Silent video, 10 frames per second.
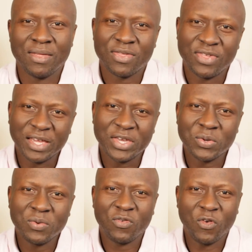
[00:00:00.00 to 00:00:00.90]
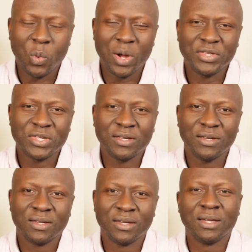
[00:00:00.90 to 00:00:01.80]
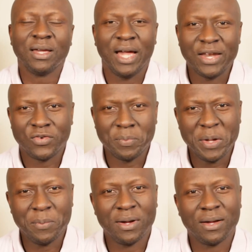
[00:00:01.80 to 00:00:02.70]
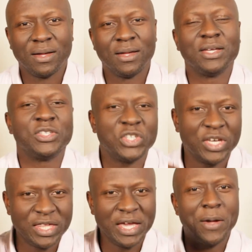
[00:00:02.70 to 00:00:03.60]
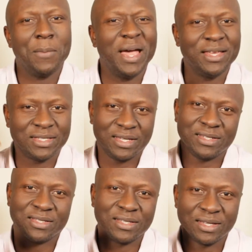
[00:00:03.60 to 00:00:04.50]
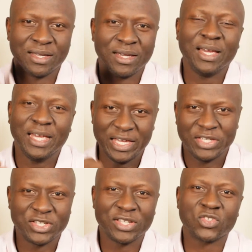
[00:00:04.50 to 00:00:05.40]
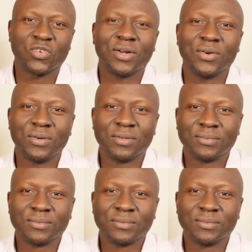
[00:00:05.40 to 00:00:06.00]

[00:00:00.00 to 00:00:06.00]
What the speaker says: Thank you for watching, and remember, changing our mindsets is a struggle.